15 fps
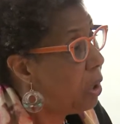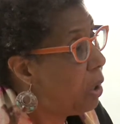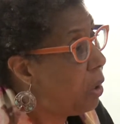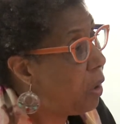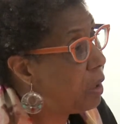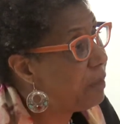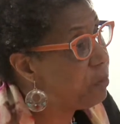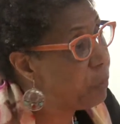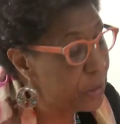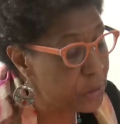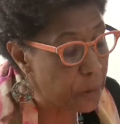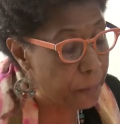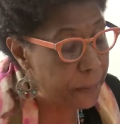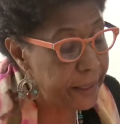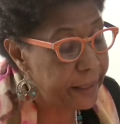All of which
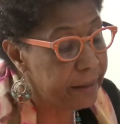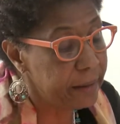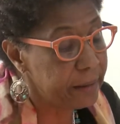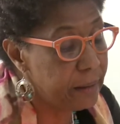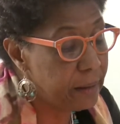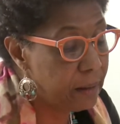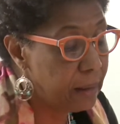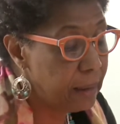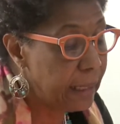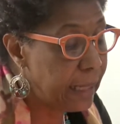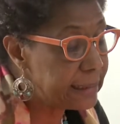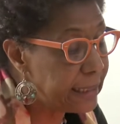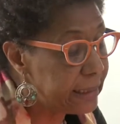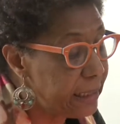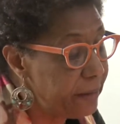appear
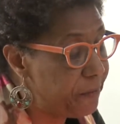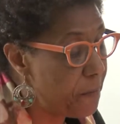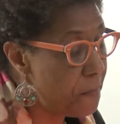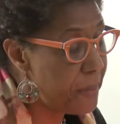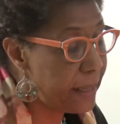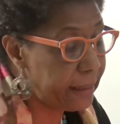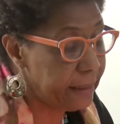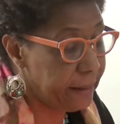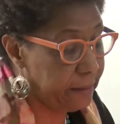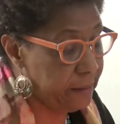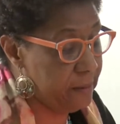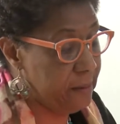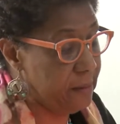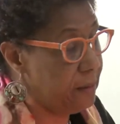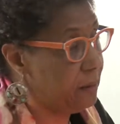utterly
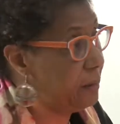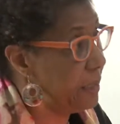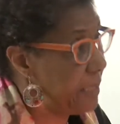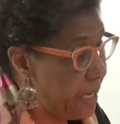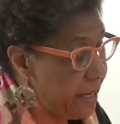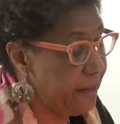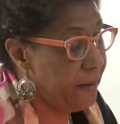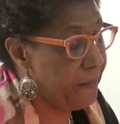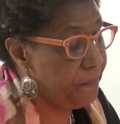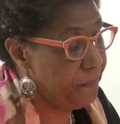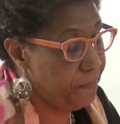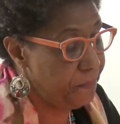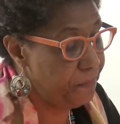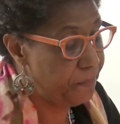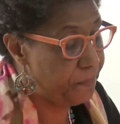familiar today.
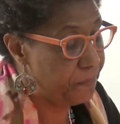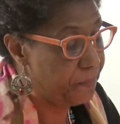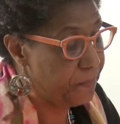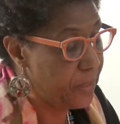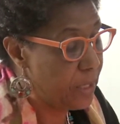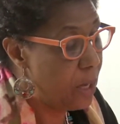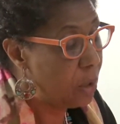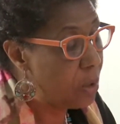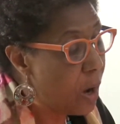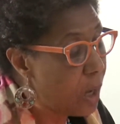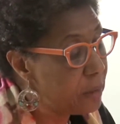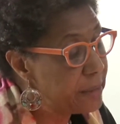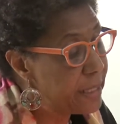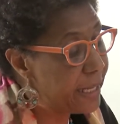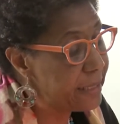
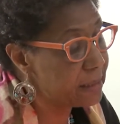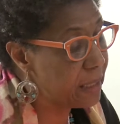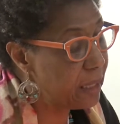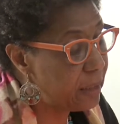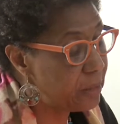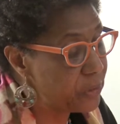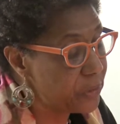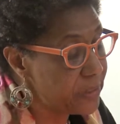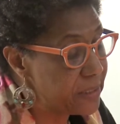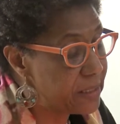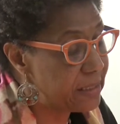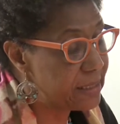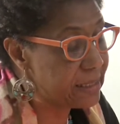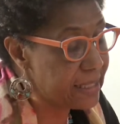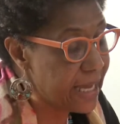Colonized cultures and
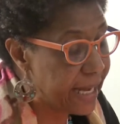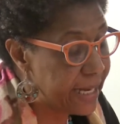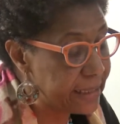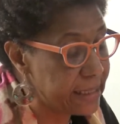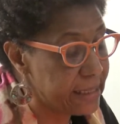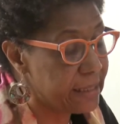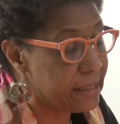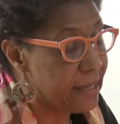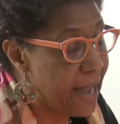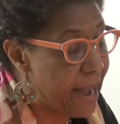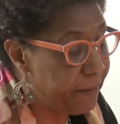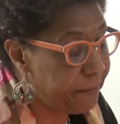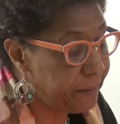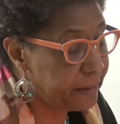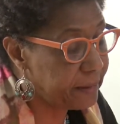societies in
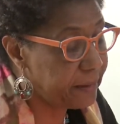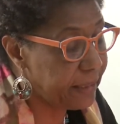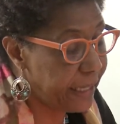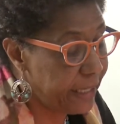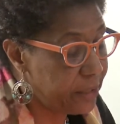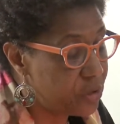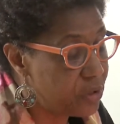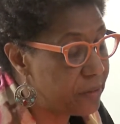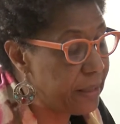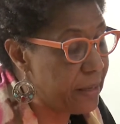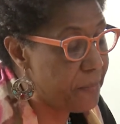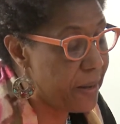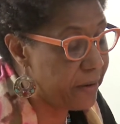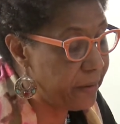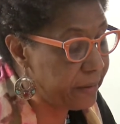Africa, Asia, the
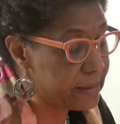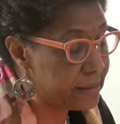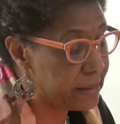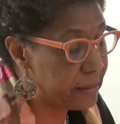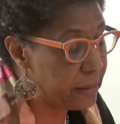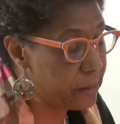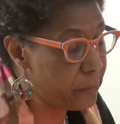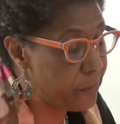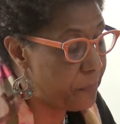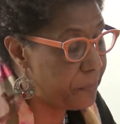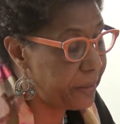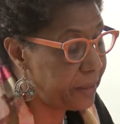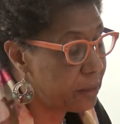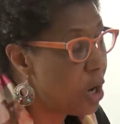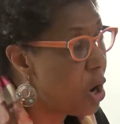Americas, and the
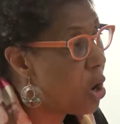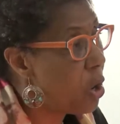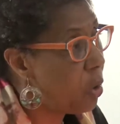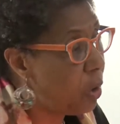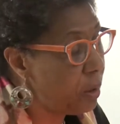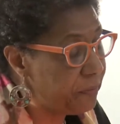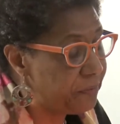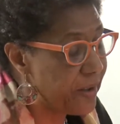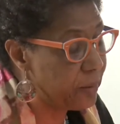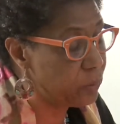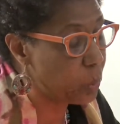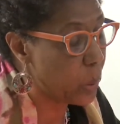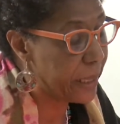Caribbean all found